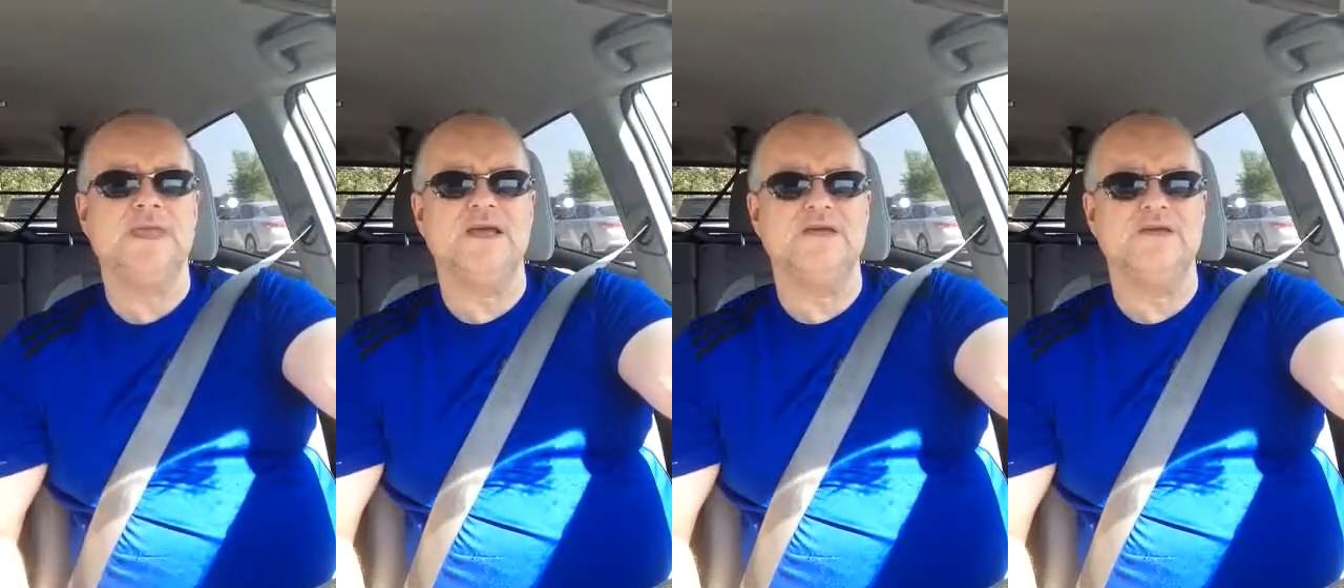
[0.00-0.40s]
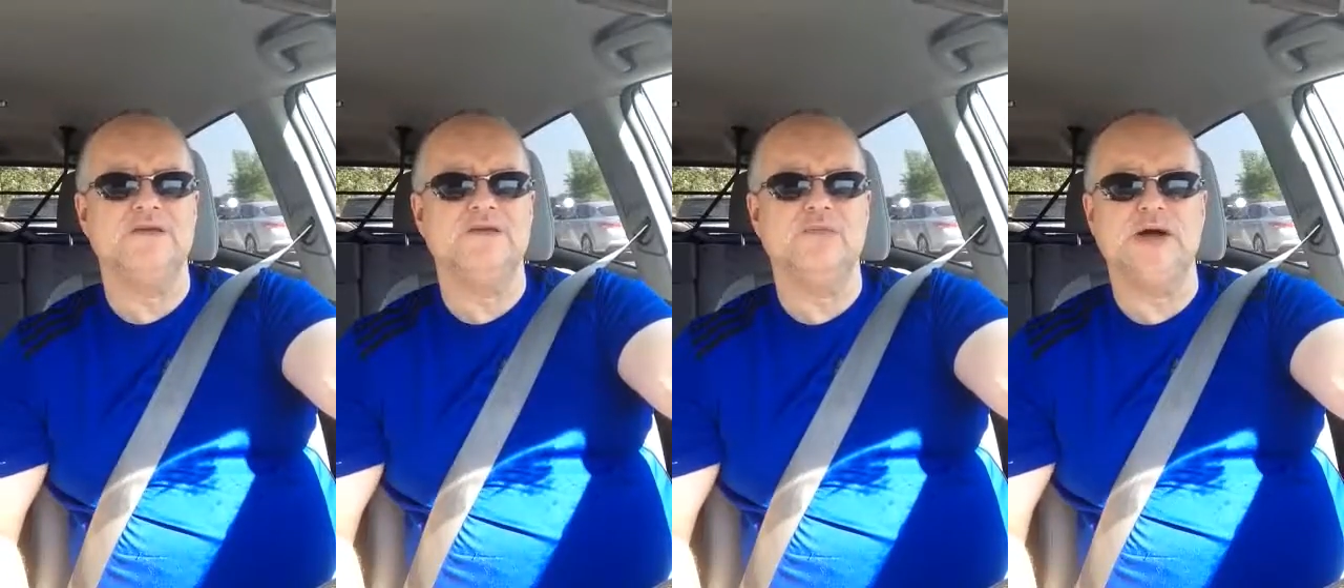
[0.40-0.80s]

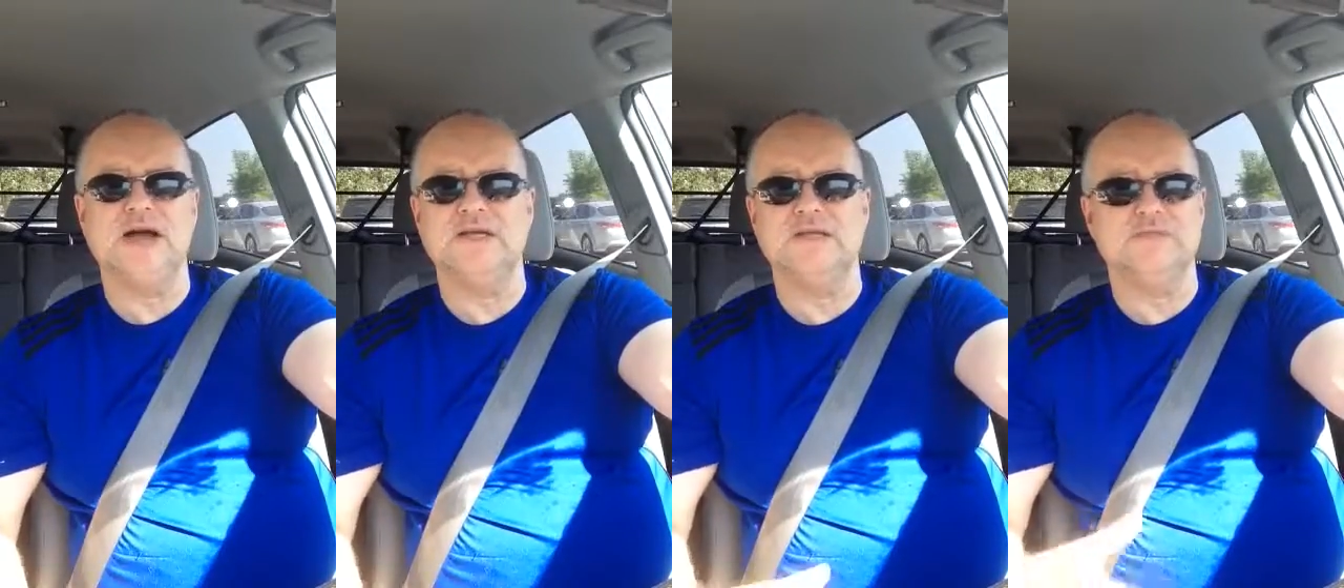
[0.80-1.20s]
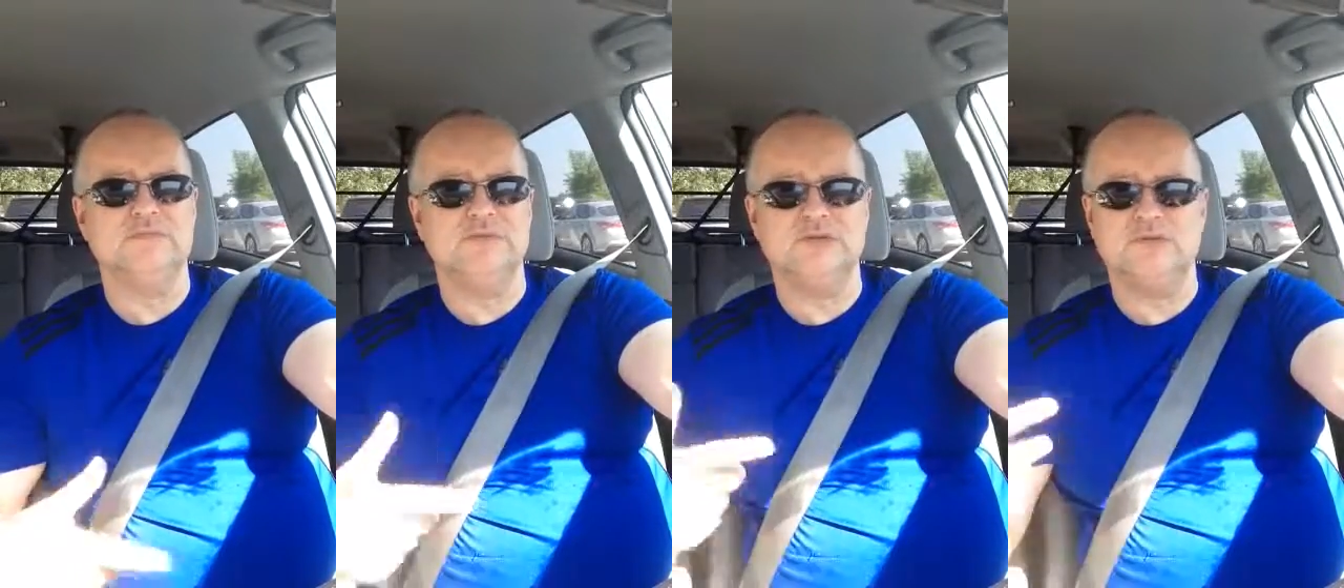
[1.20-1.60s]
and go back
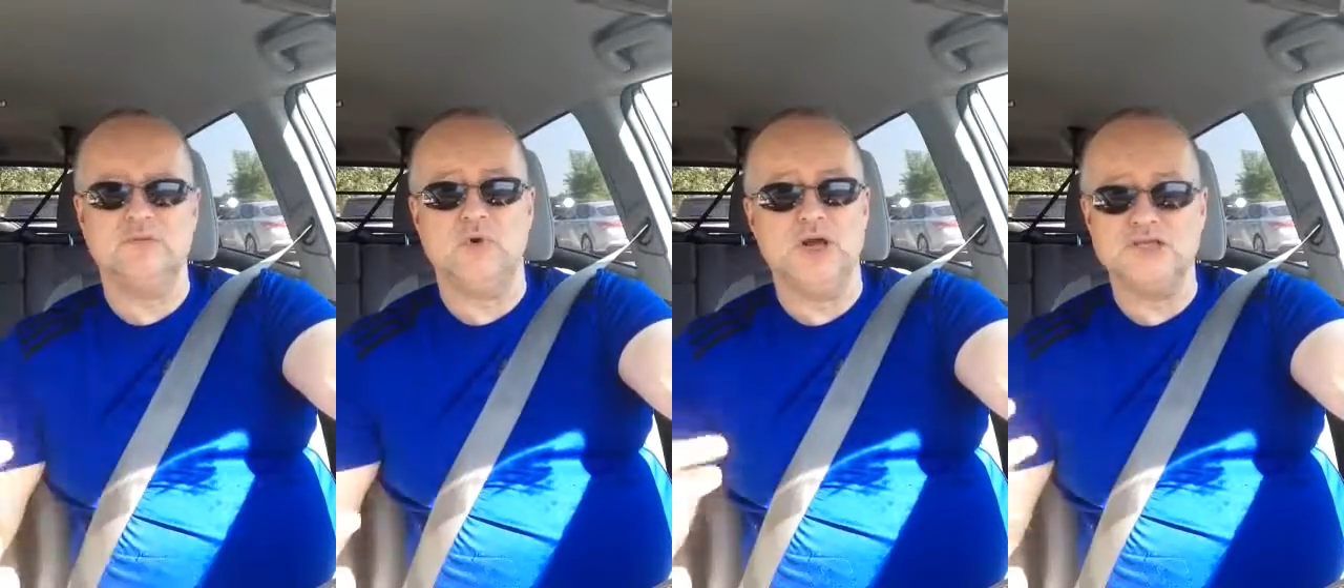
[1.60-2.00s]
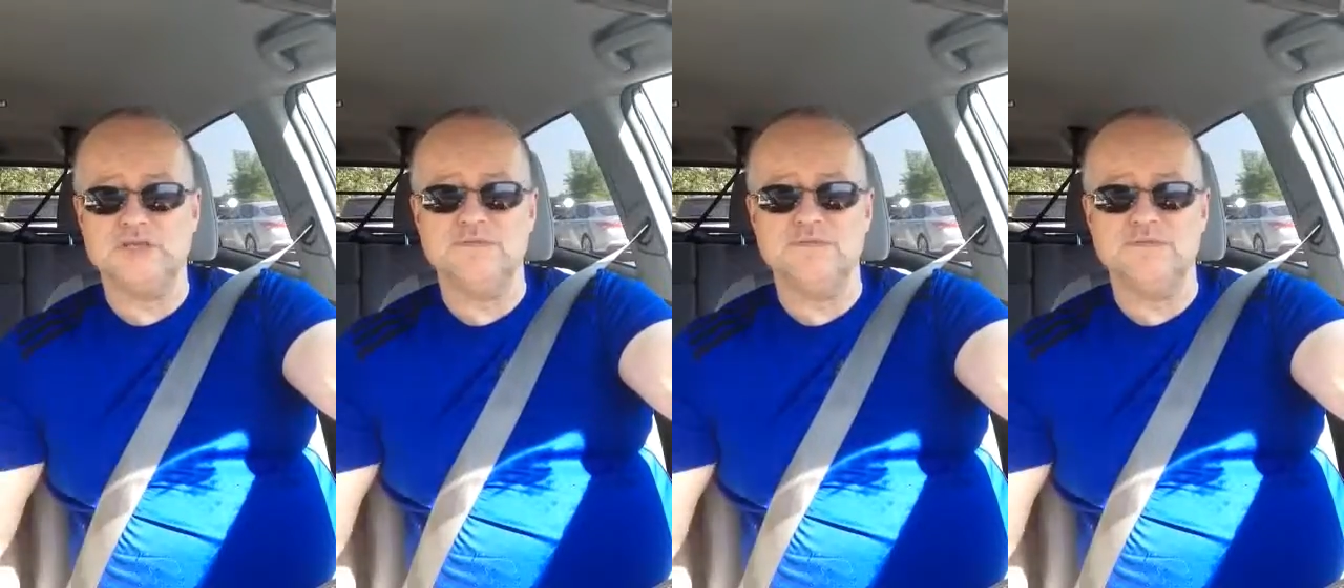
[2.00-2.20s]
and watching